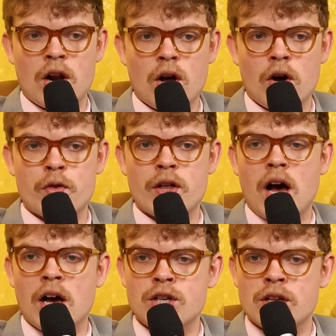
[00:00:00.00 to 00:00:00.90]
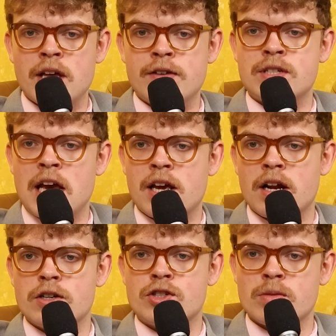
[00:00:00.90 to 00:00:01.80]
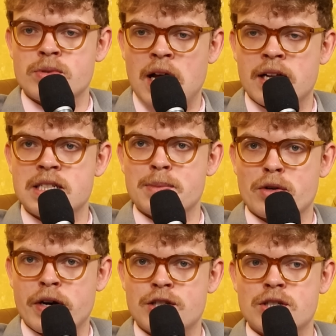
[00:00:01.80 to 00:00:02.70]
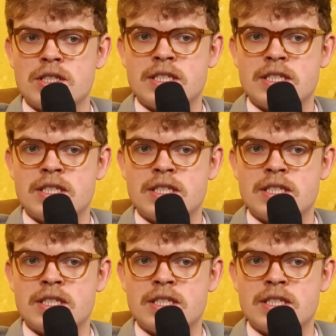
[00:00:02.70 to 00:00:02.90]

a lot of they've taken our jobs. Anti-immigration